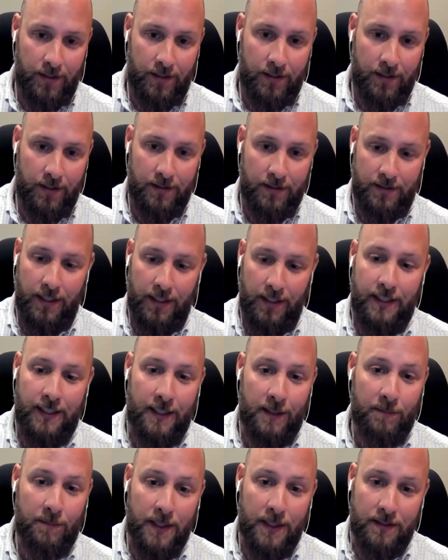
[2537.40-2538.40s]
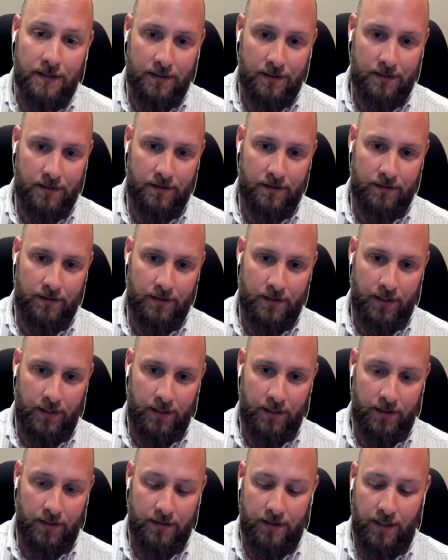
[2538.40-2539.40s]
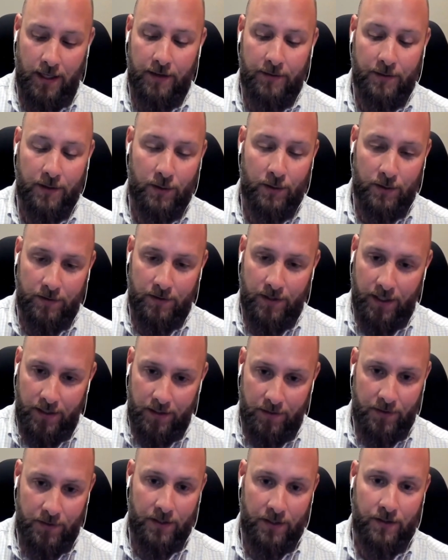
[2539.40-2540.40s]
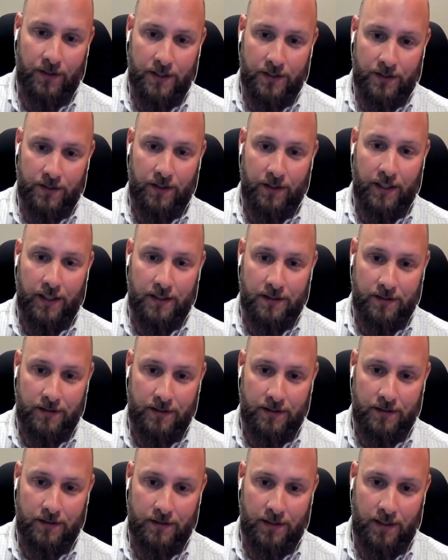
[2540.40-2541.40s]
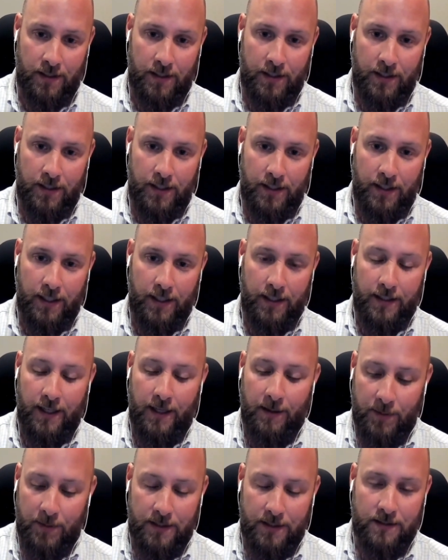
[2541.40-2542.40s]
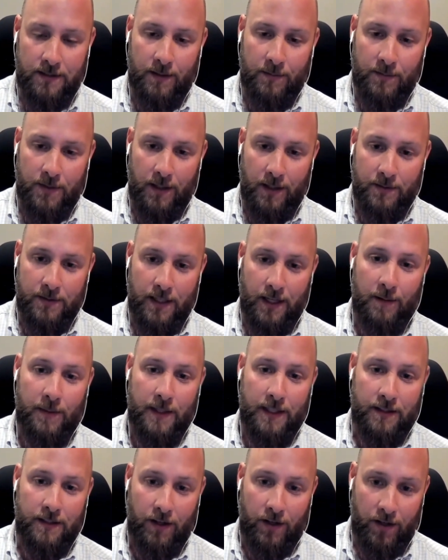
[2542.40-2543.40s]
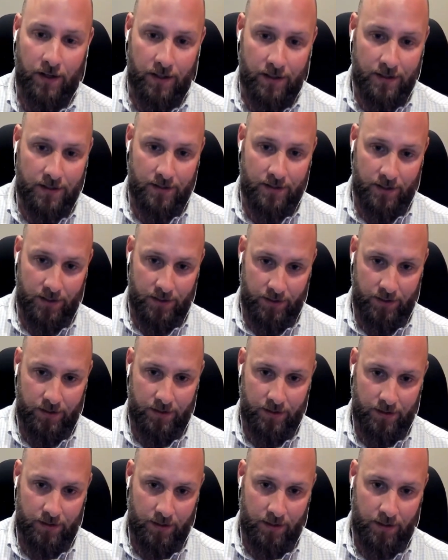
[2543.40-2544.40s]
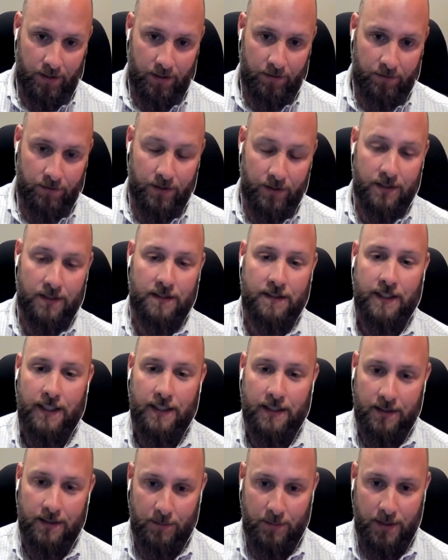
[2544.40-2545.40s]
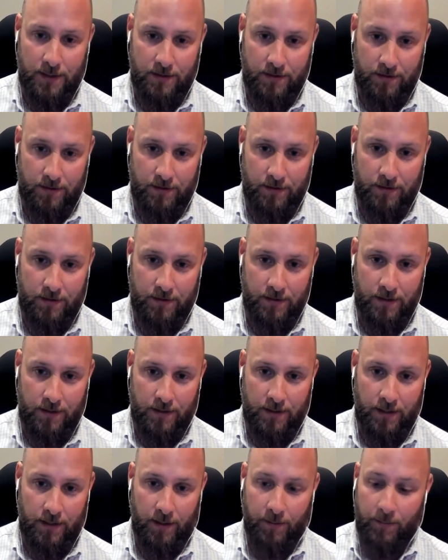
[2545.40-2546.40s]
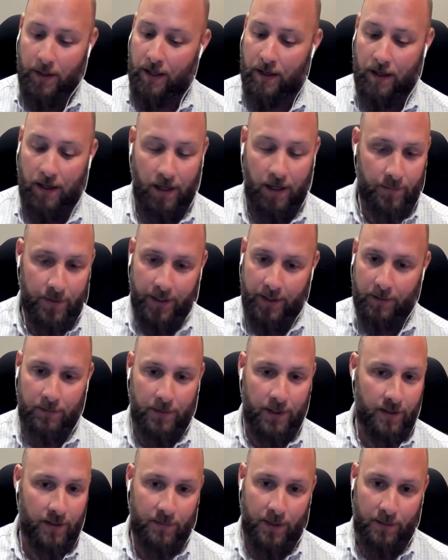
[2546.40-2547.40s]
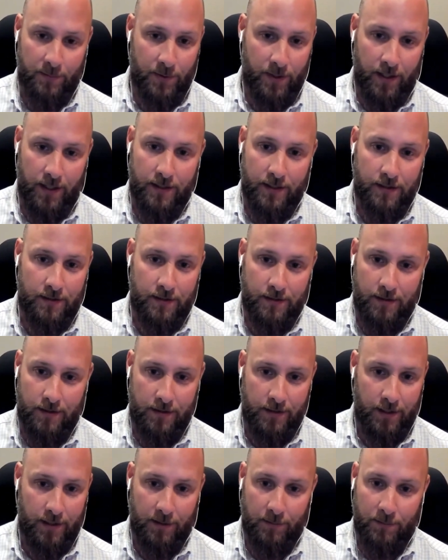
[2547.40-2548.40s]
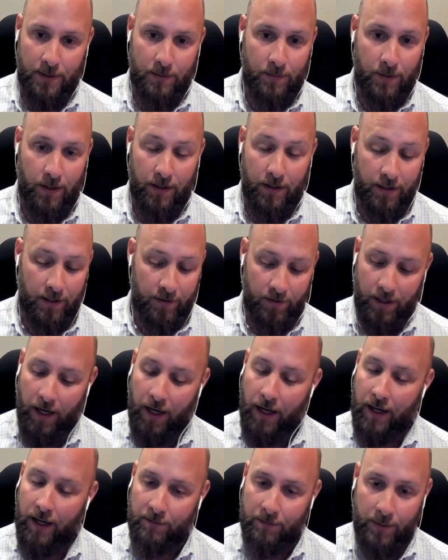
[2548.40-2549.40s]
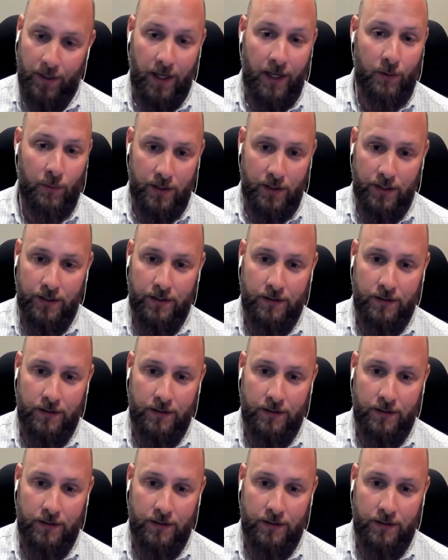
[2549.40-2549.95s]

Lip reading: because I need a business, because I have a core value of generational excellence. And that means sometimes I got to make the hard decision for the sake of the business. And I'm not above my pride to take a bid bond. Never have, but I will